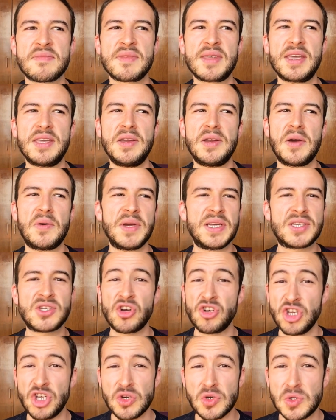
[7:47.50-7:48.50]
You know, it's
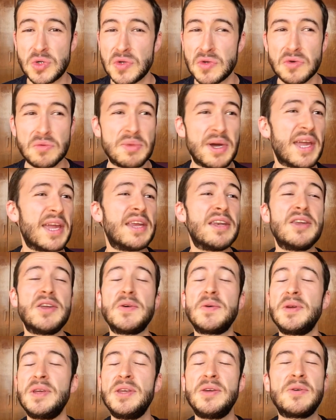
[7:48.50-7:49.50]
on YouTube and
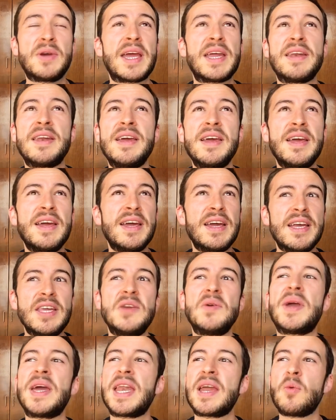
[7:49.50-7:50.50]
you can
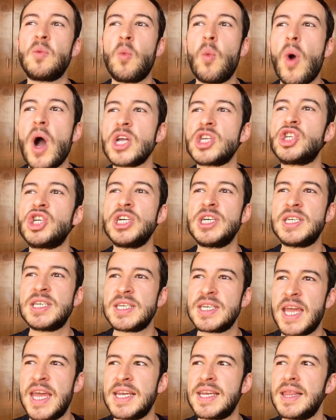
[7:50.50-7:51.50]
watch
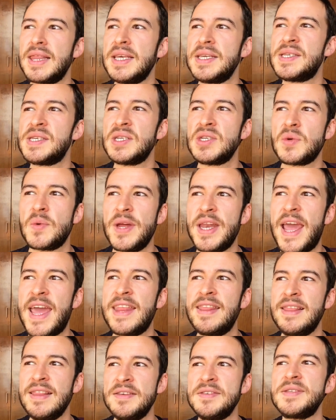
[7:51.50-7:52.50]
it and listen to it
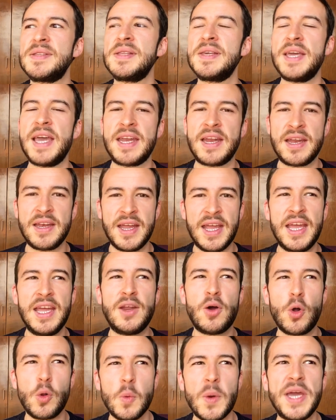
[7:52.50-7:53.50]
endlessly, and it
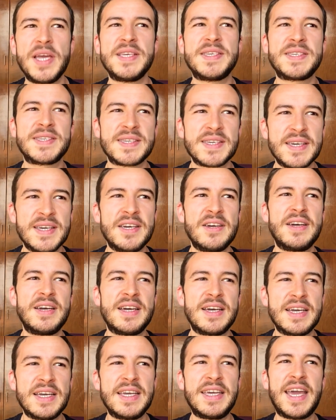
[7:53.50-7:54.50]
always
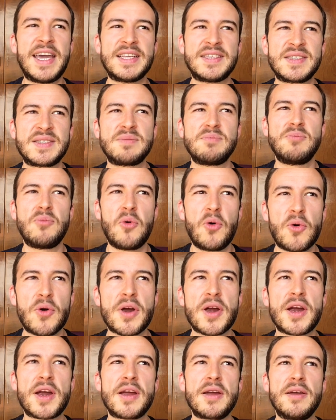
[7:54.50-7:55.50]
gets
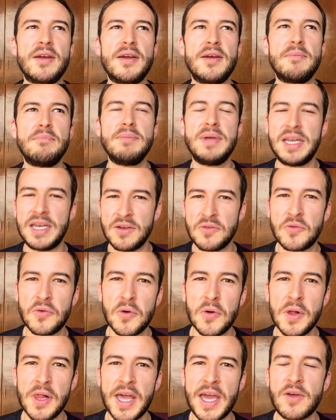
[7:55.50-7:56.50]
more
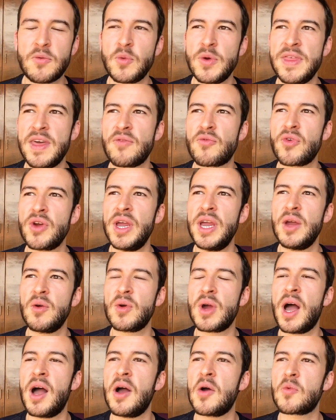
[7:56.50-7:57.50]
meaningful with every
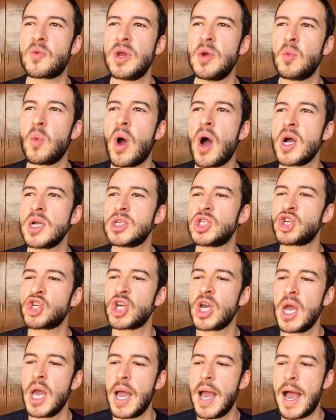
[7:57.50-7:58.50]
rewatch.
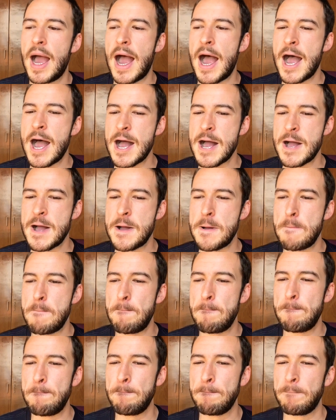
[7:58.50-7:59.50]

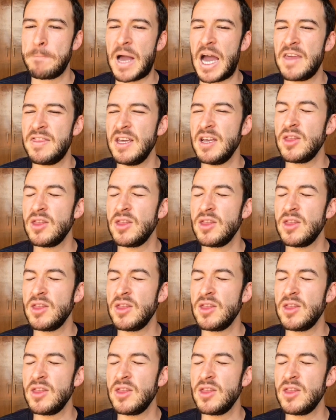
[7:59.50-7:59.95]
I think